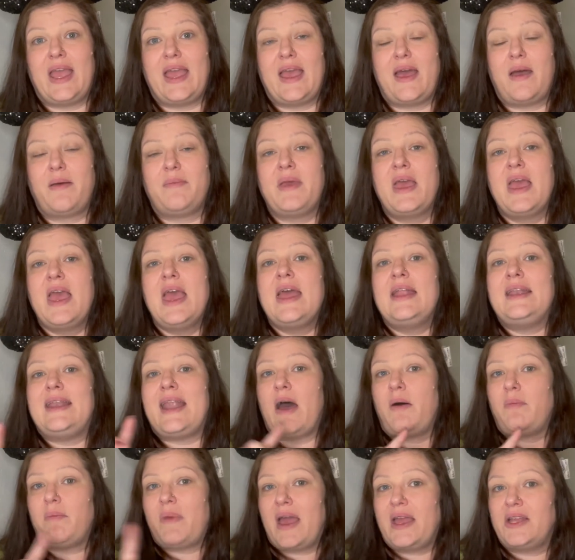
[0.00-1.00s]
a.m.
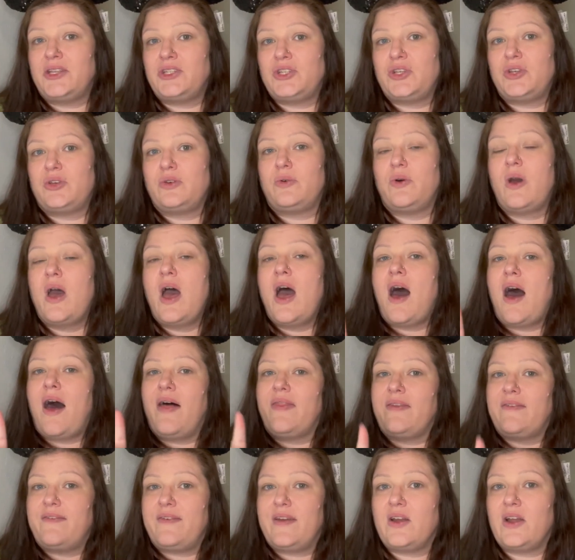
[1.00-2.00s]
Now, mind you, on
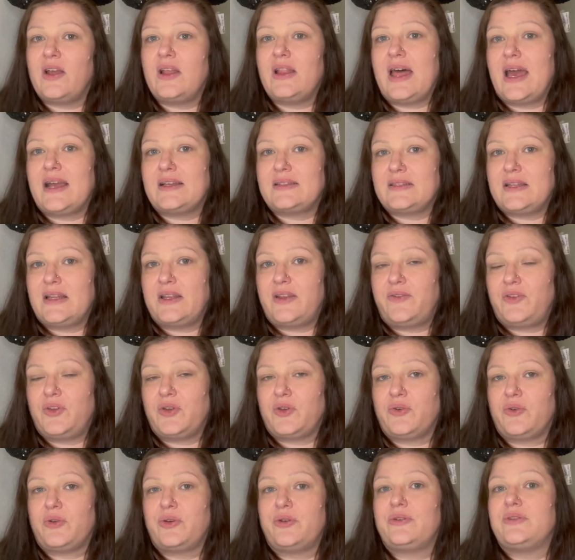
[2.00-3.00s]
the very last night of your
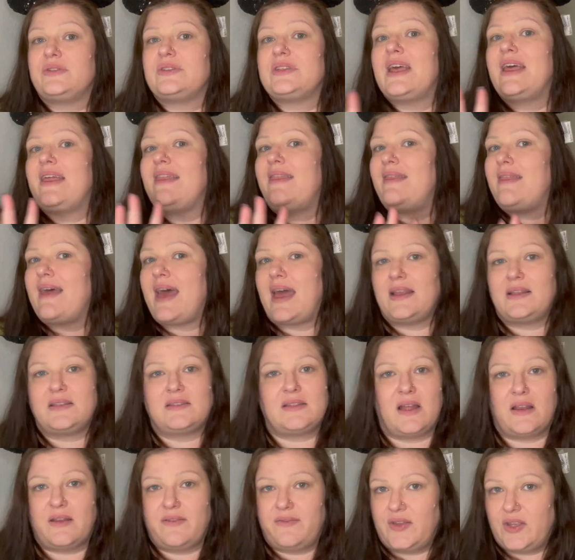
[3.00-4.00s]
cruise, that is
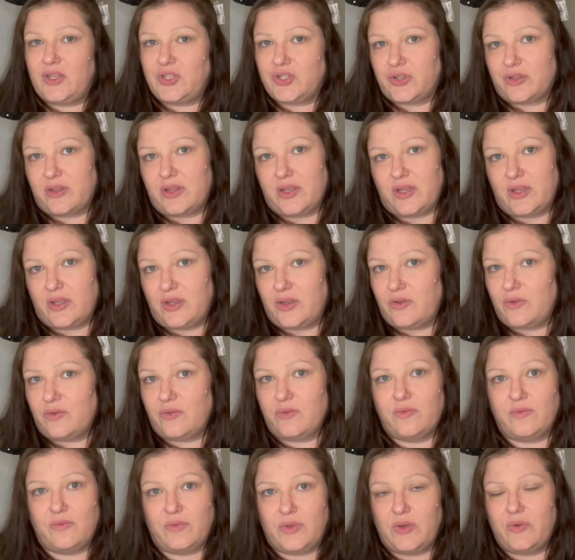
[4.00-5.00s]
not a feature that
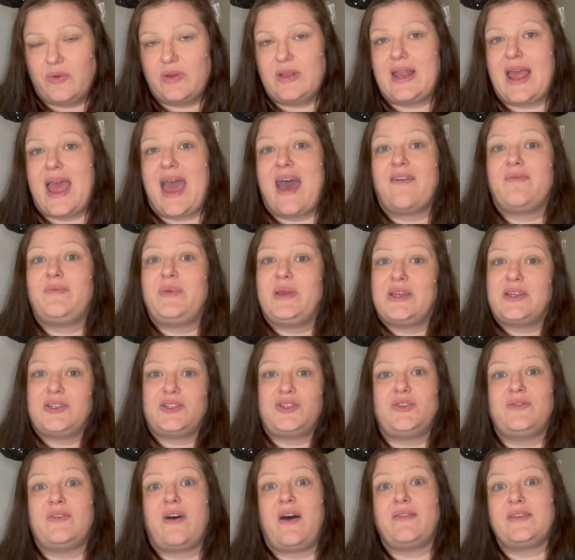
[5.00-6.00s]
you can have,
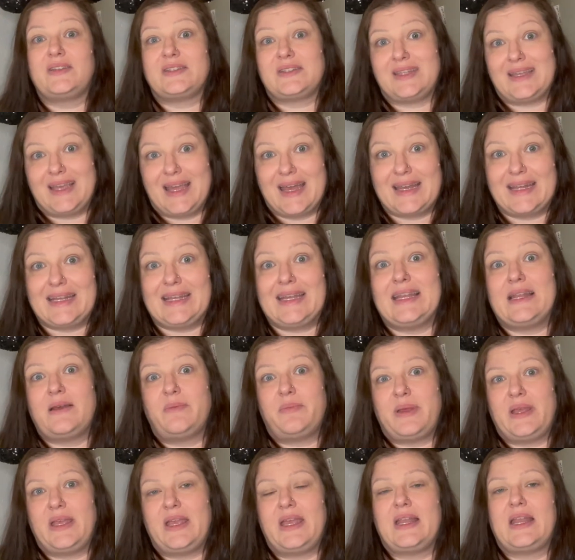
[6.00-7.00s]
because you've obviously got to get
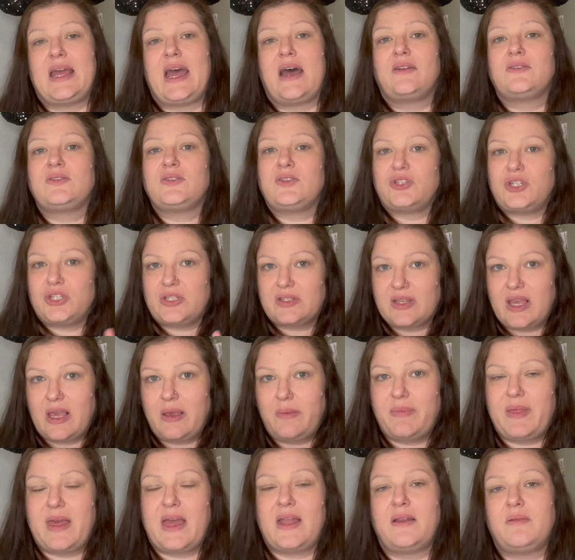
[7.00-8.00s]
up and get out. So just
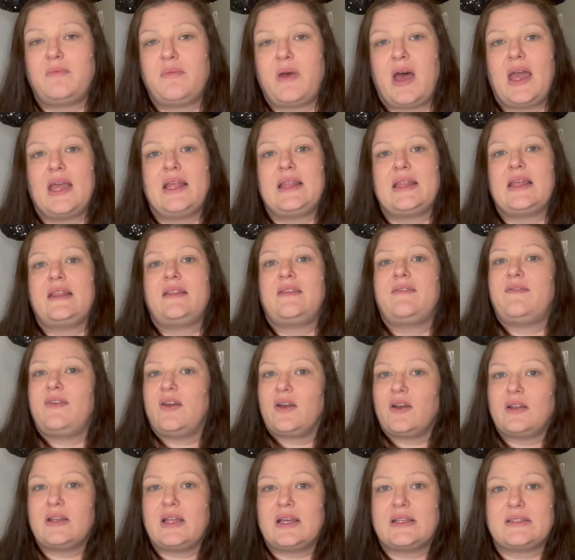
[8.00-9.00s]
keep that in mind, that the
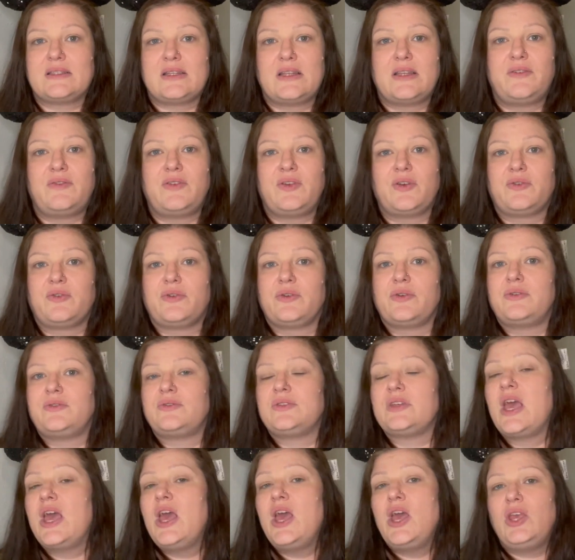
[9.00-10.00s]
very last night of your
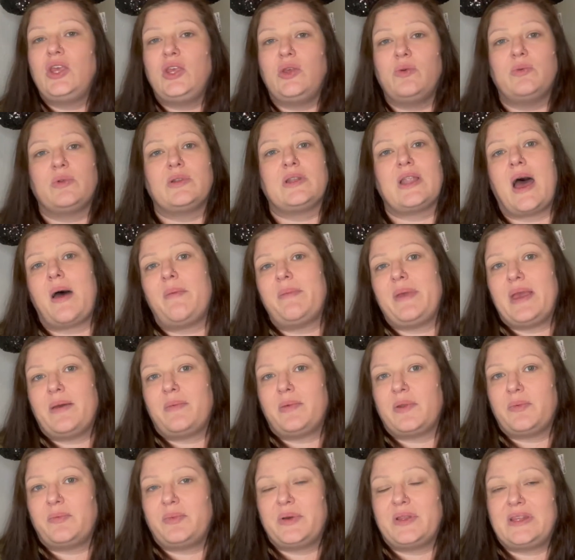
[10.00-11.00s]
cruise, you will not be
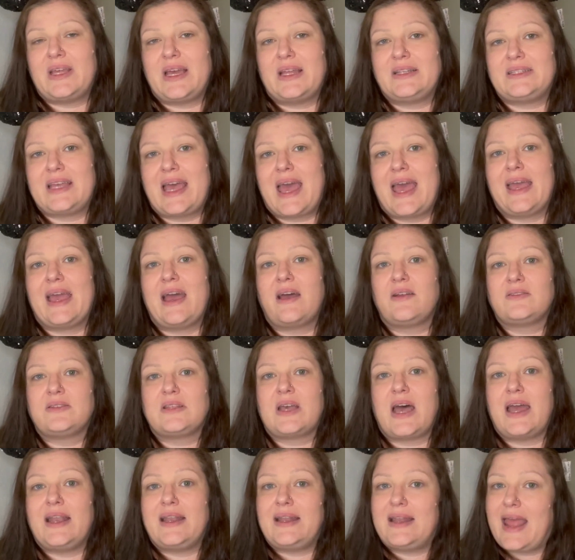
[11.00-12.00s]
able to put that tag
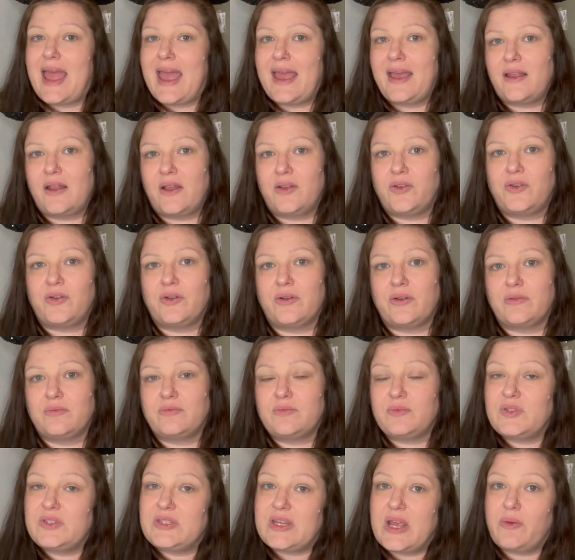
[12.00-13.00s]
outside and hang on your
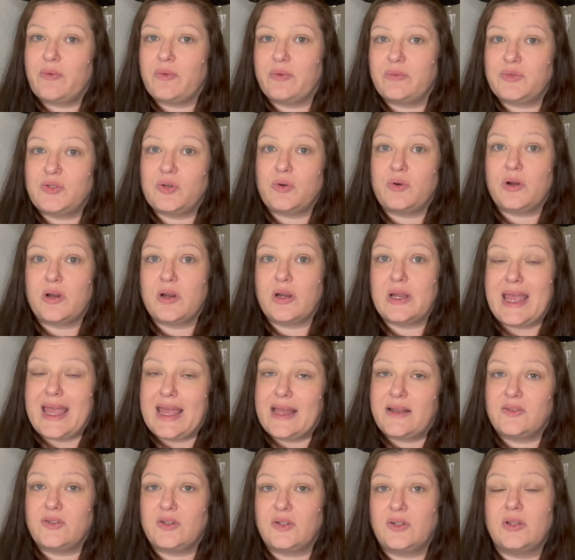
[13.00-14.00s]
stateroom door
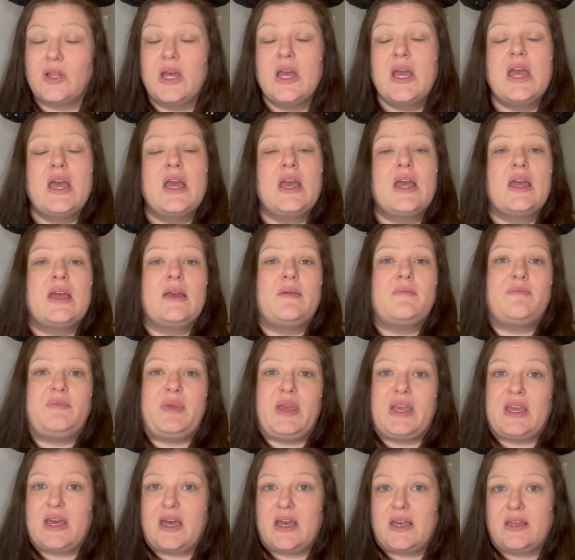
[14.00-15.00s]
handle,
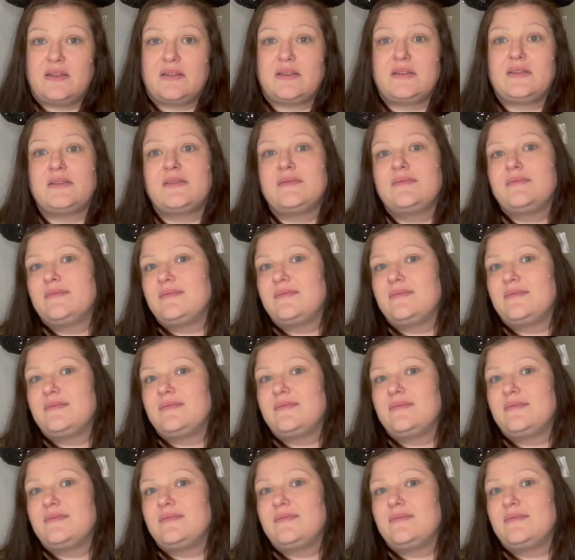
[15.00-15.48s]
because